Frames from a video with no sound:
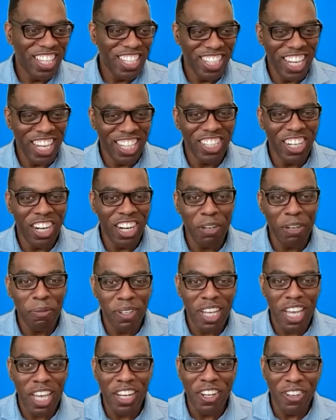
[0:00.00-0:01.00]
Dr.
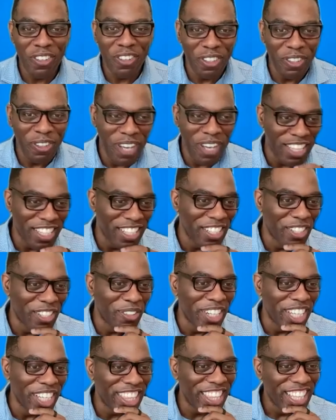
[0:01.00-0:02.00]
Haugabrook, I know you had to
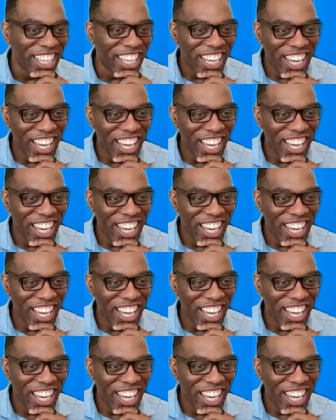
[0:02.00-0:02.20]
deal with